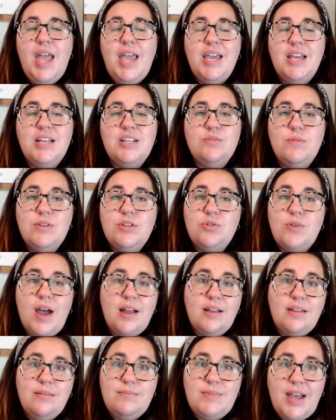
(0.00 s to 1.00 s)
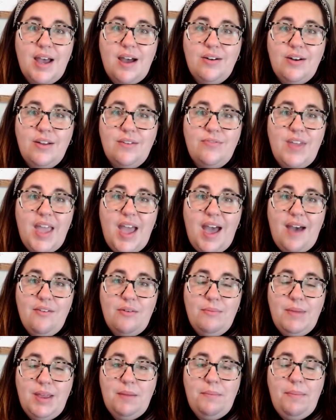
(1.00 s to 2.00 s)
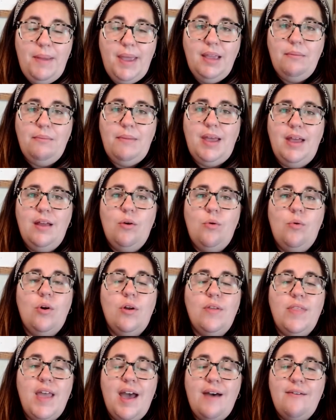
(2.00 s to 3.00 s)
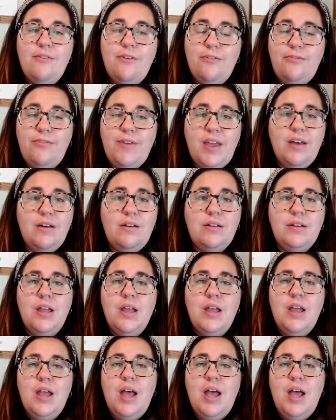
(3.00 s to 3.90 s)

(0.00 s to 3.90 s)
and we track them down if they haven't made a payment or they have a failed